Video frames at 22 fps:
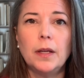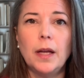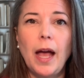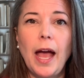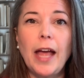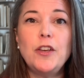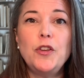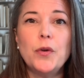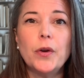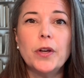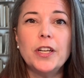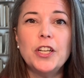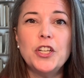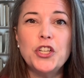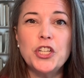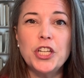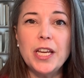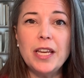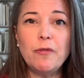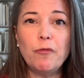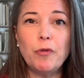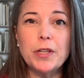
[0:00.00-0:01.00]
And you can
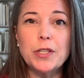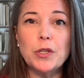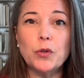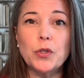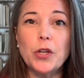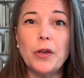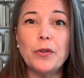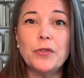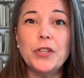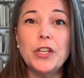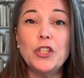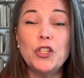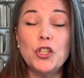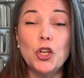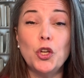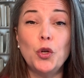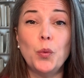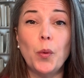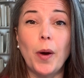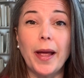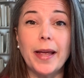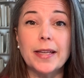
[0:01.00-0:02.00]
achieve whistle tones in
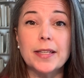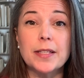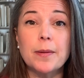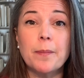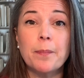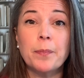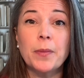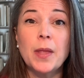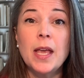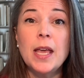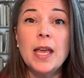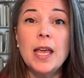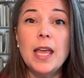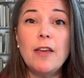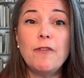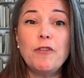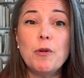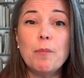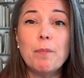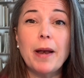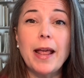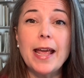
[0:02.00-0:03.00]
two ways. If
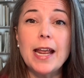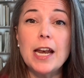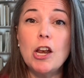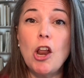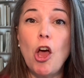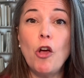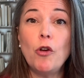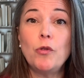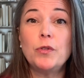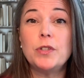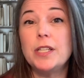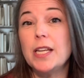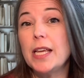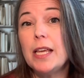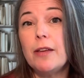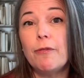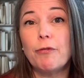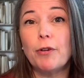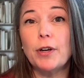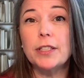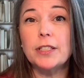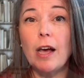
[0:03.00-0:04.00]
you play a low D,
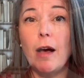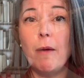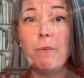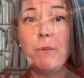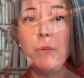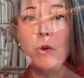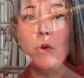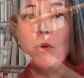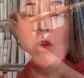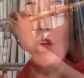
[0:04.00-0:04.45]
for example,